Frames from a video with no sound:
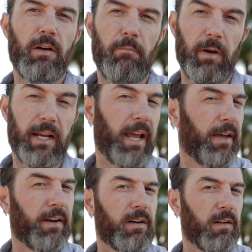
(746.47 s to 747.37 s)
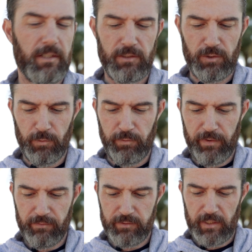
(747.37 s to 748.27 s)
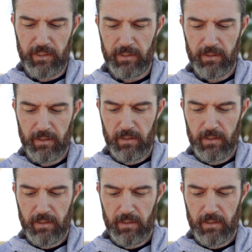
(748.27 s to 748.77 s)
mechanically 250,